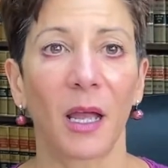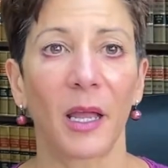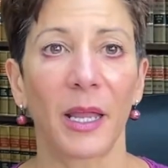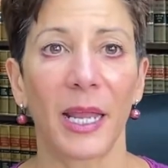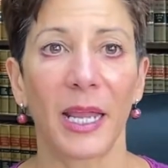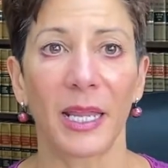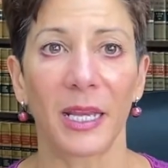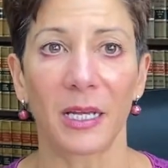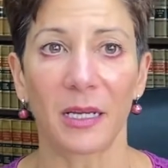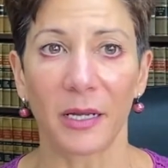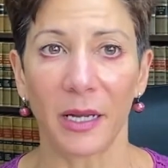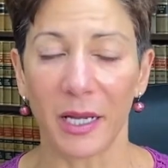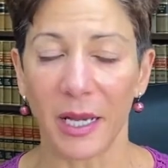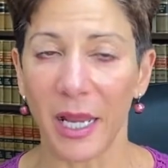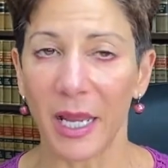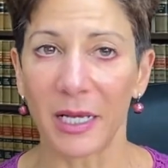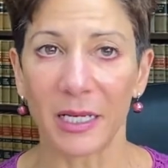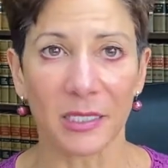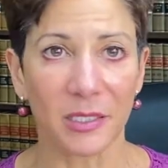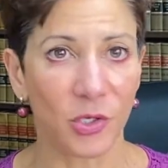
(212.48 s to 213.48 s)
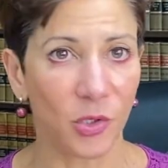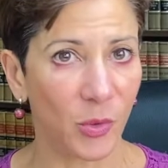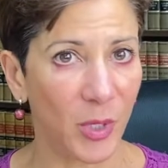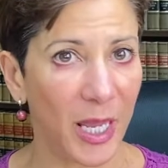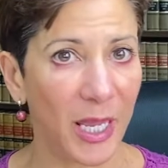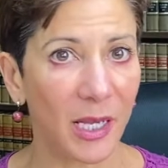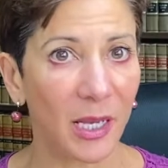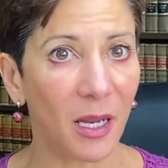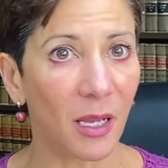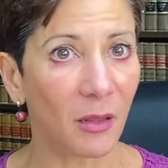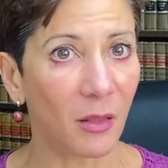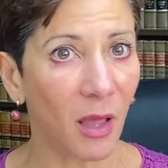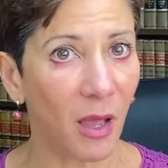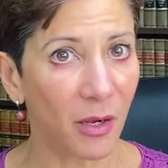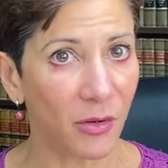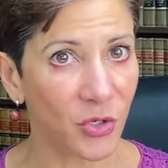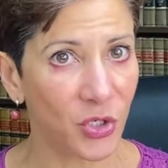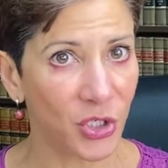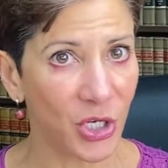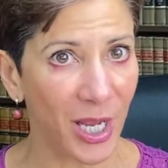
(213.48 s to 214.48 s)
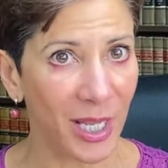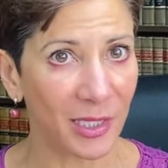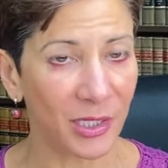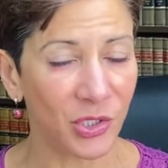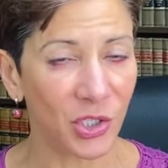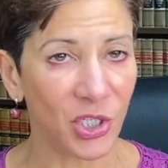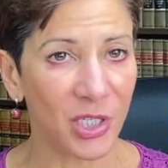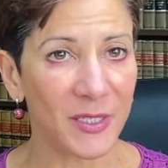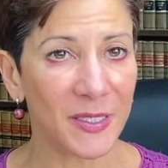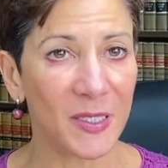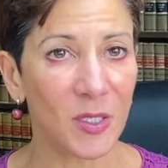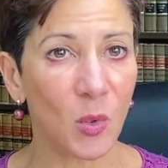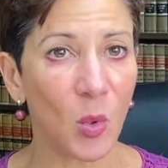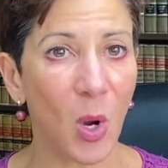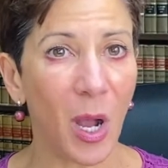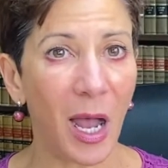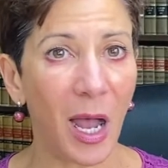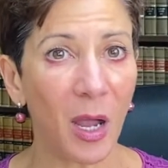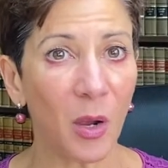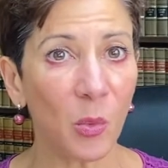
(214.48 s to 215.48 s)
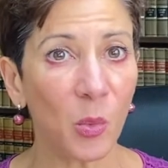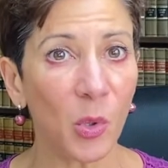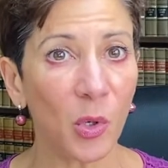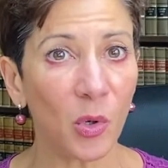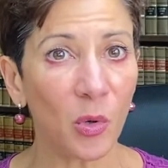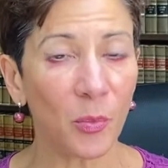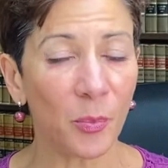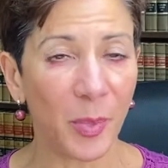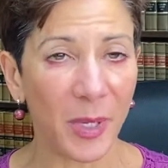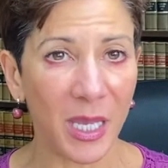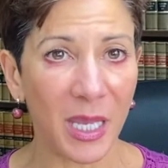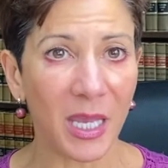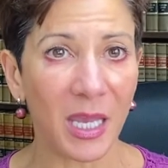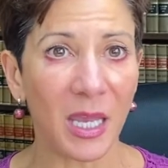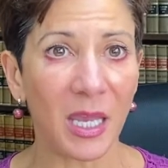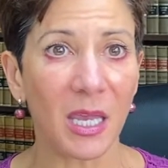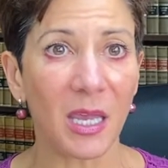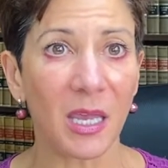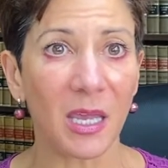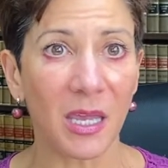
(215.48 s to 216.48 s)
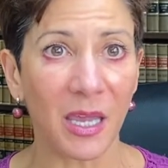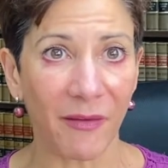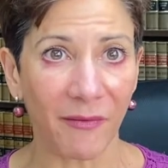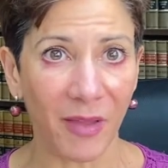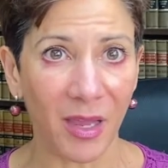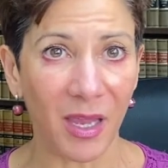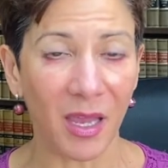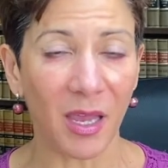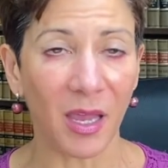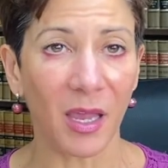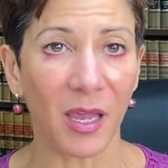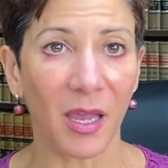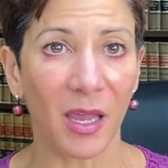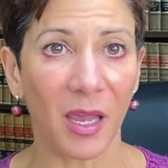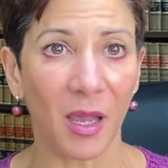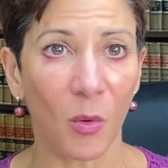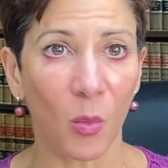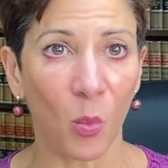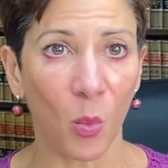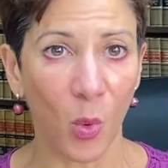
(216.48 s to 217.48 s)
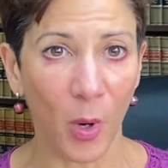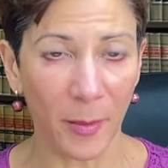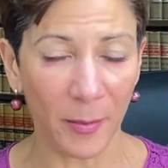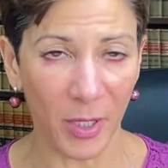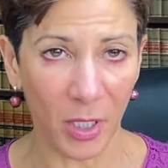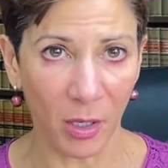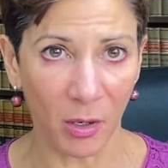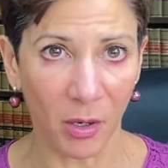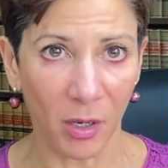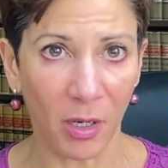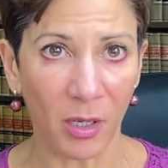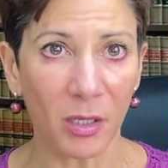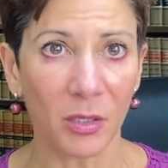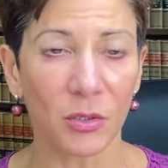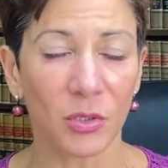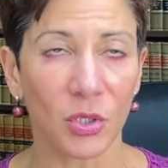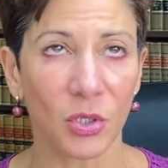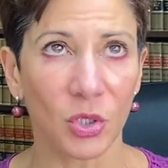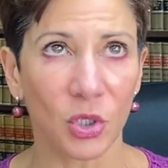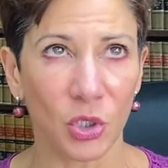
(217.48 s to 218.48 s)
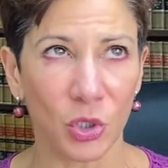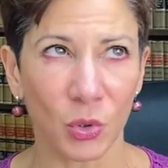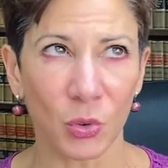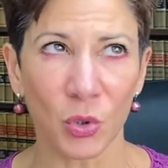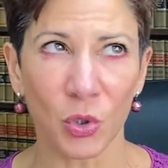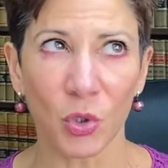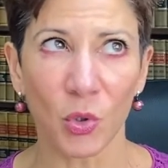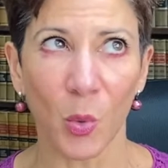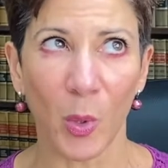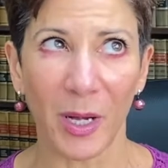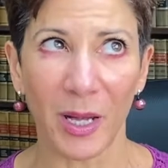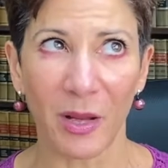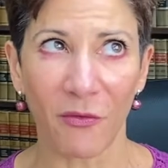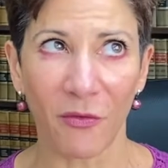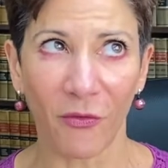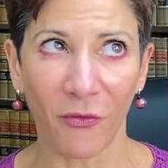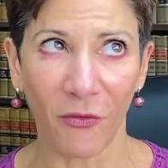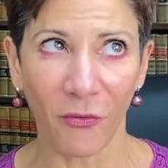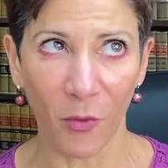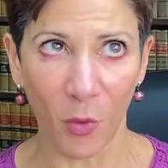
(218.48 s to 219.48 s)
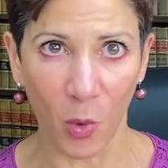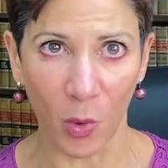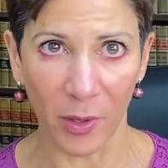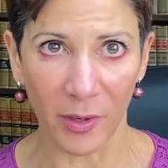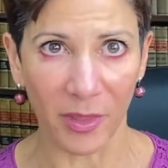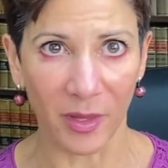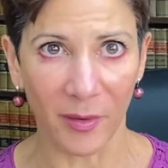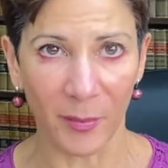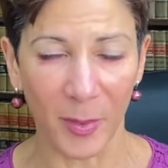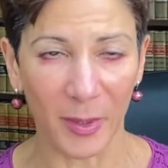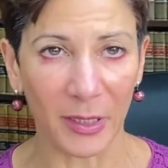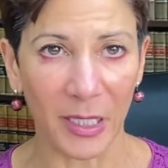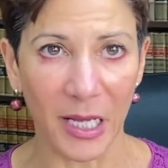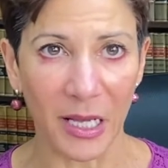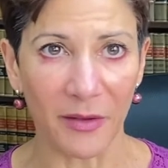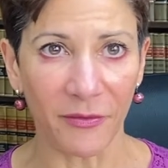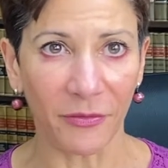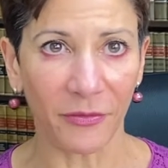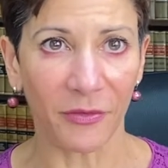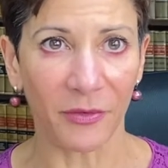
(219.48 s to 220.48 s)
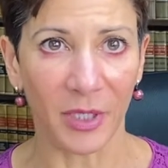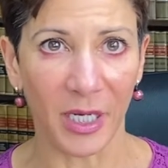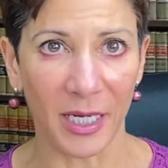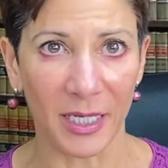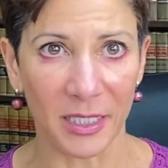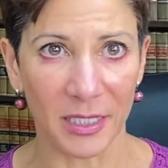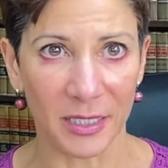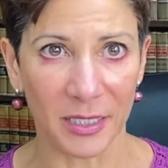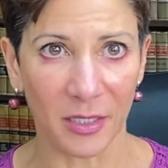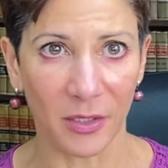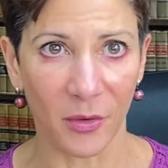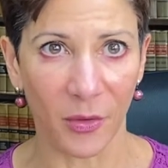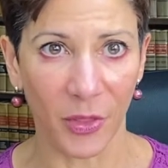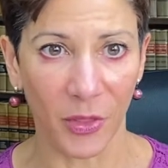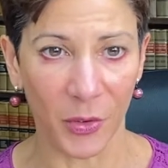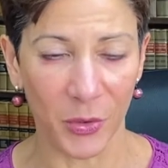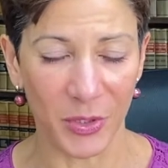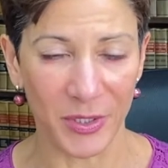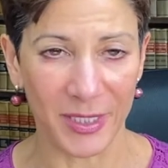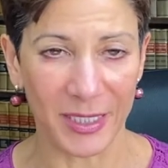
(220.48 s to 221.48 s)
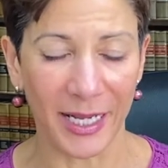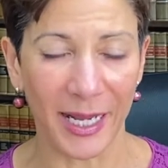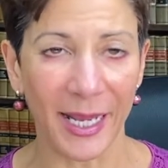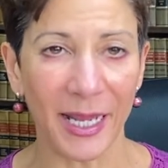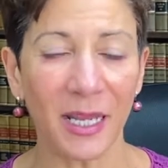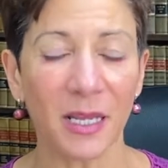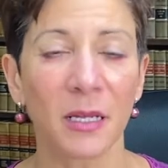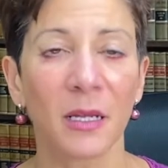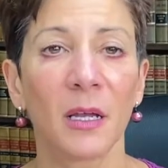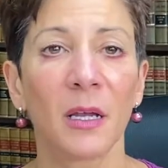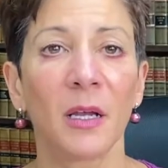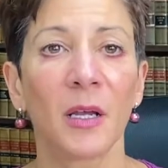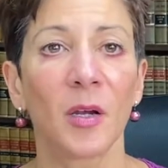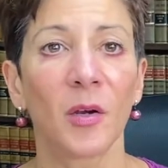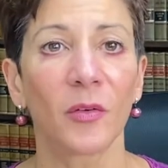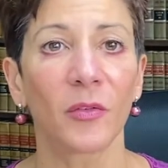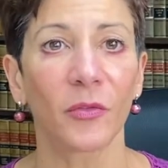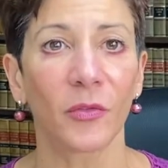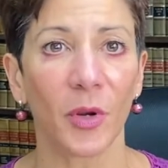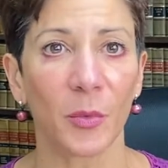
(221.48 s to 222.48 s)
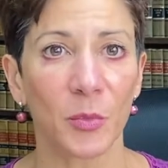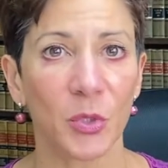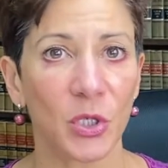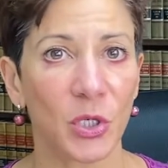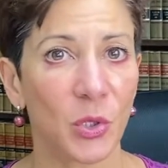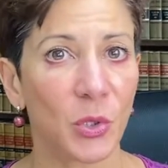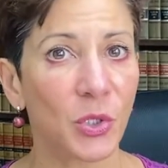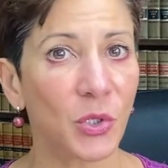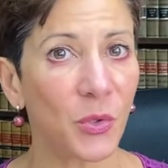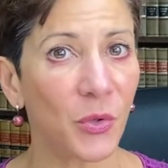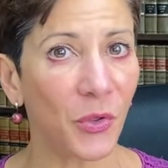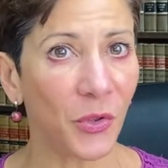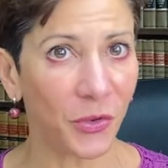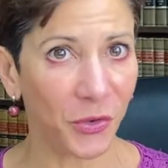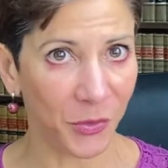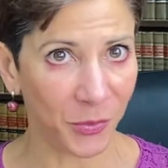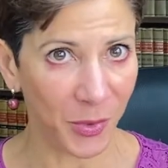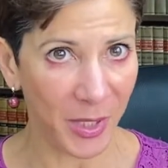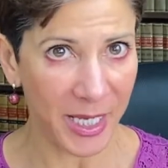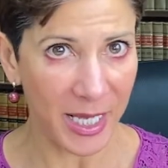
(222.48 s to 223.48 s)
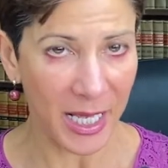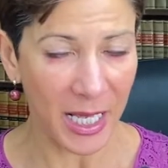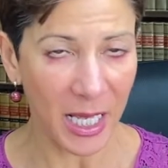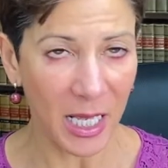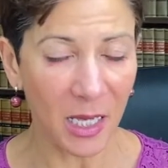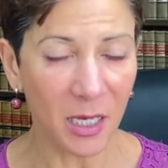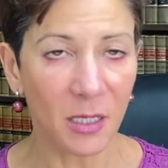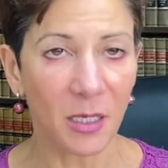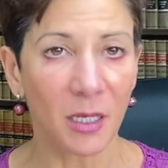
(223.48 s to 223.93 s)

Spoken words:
It, again, is creating a lot of challenges. So I will be giving a webinar June 24th, I believe, next Thursday, from 2 to 3.